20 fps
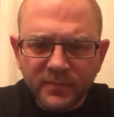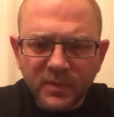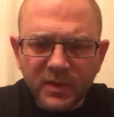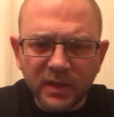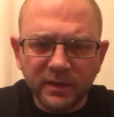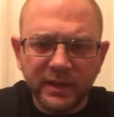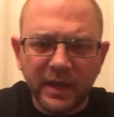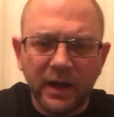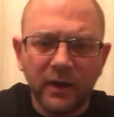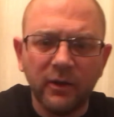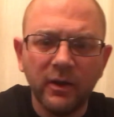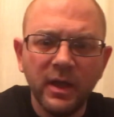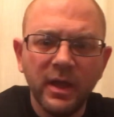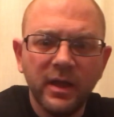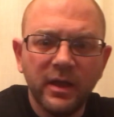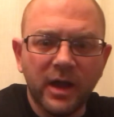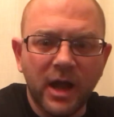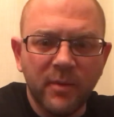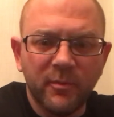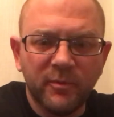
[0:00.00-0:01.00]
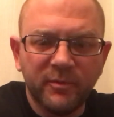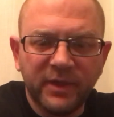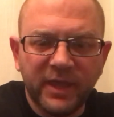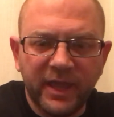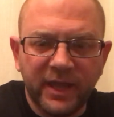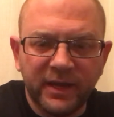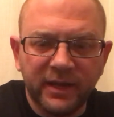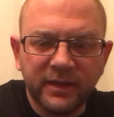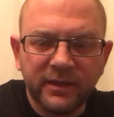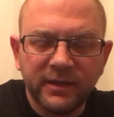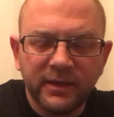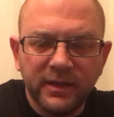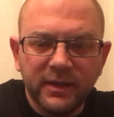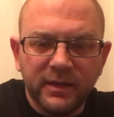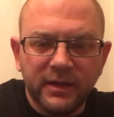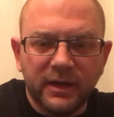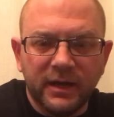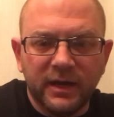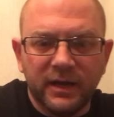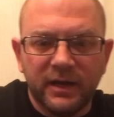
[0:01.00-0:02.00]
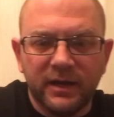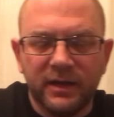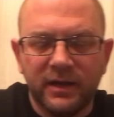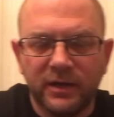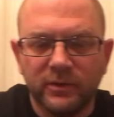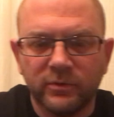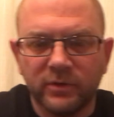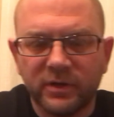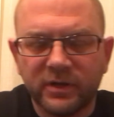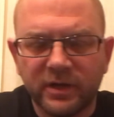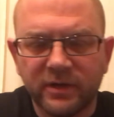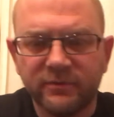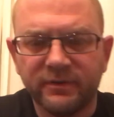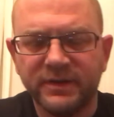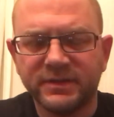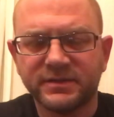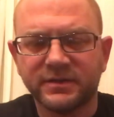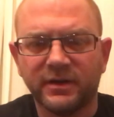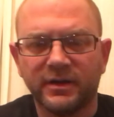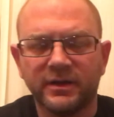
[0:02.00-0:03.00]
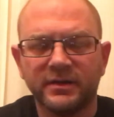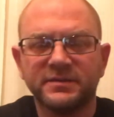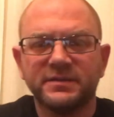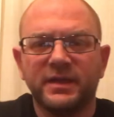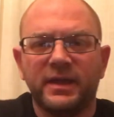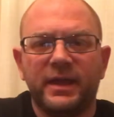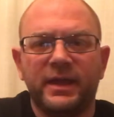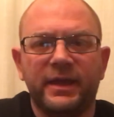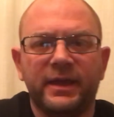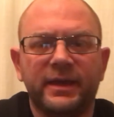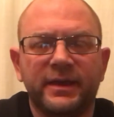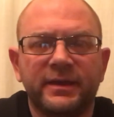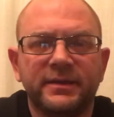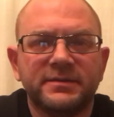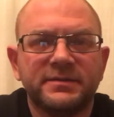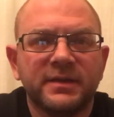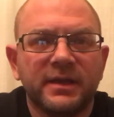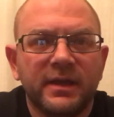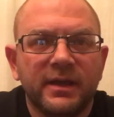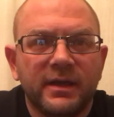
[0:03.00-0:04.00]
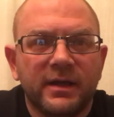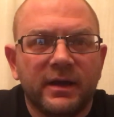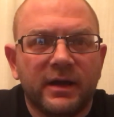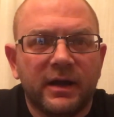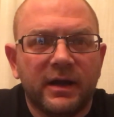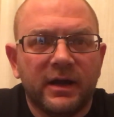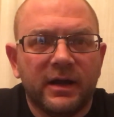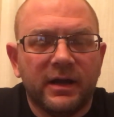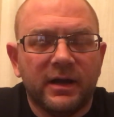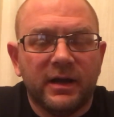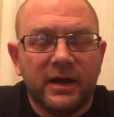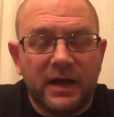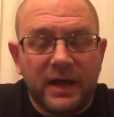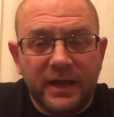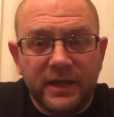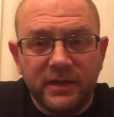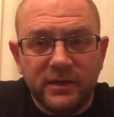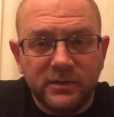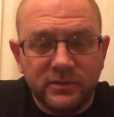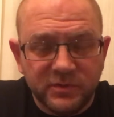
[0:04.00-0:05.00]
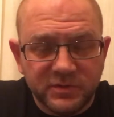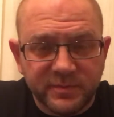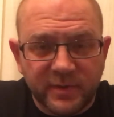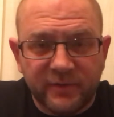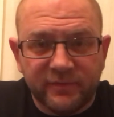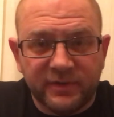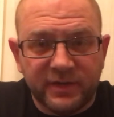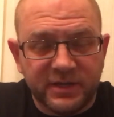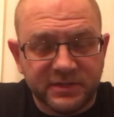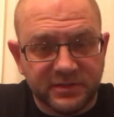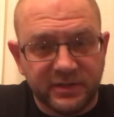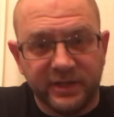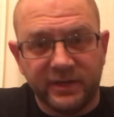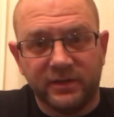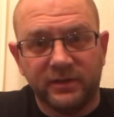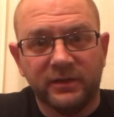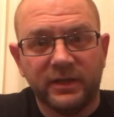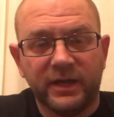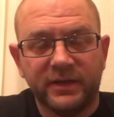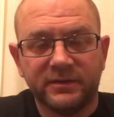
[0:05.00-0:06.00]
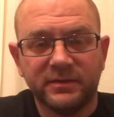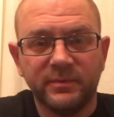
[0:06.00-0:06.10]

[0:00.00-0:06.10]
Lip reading: Now, I'm a mechanic. I work on race cars, and I use my flashlight a lot.